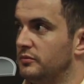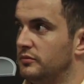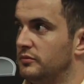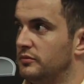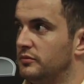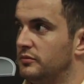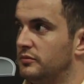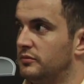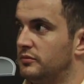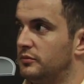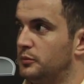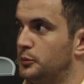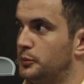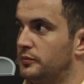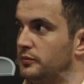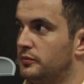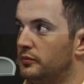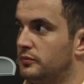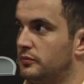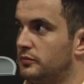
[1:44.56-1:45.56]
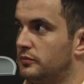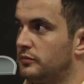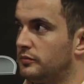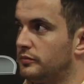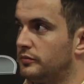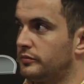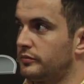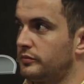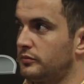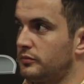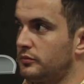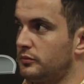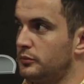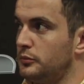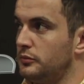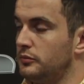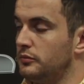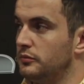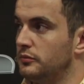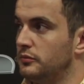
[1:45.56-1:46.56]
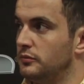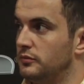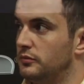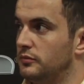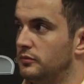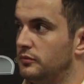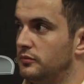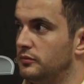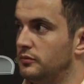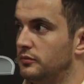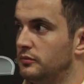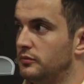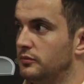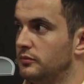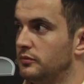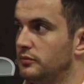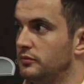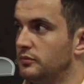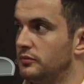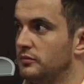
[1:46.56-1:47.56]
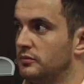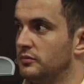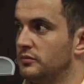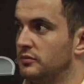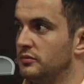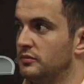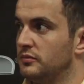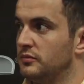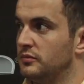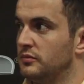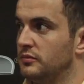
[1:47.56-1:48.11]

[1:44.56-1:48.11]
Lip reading: The person shown says nothing.